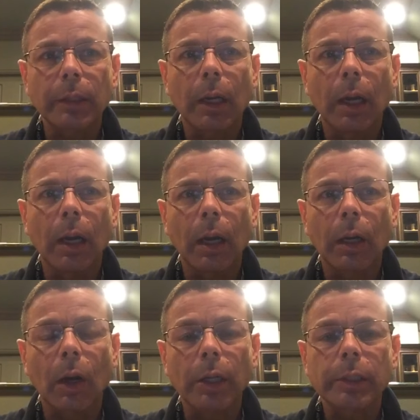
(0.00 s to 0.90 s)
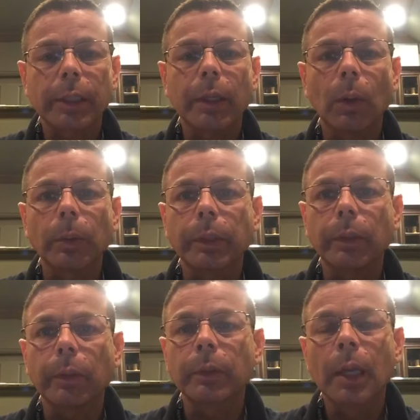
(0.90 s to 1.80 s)
a costly coal to
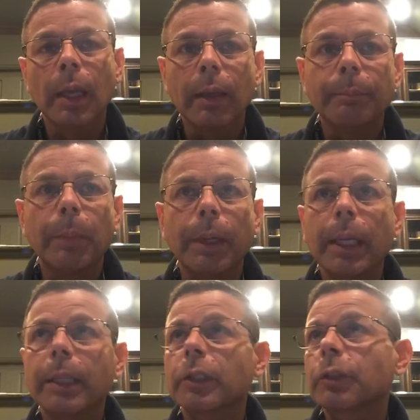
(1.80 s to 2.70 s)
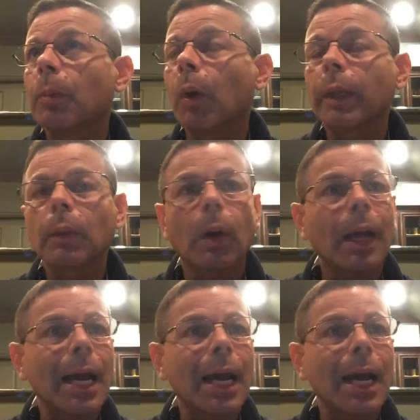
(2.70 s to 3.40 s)
use. But is it smoking well?